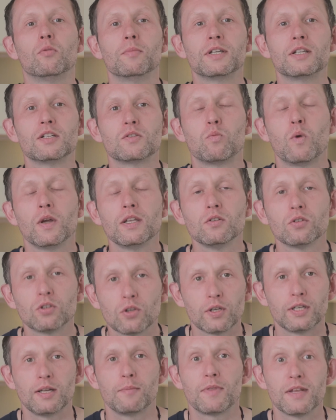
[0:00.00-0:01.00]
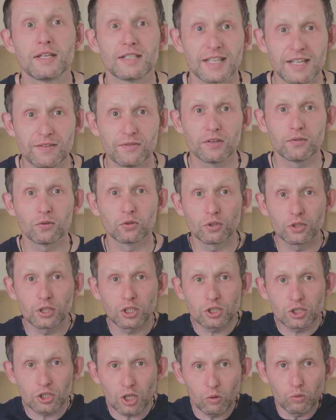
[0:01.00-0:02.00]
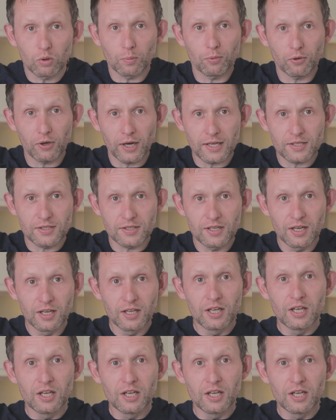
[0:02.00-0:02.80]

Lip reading: because when you're doing them things, even if you're doing a shoulder press,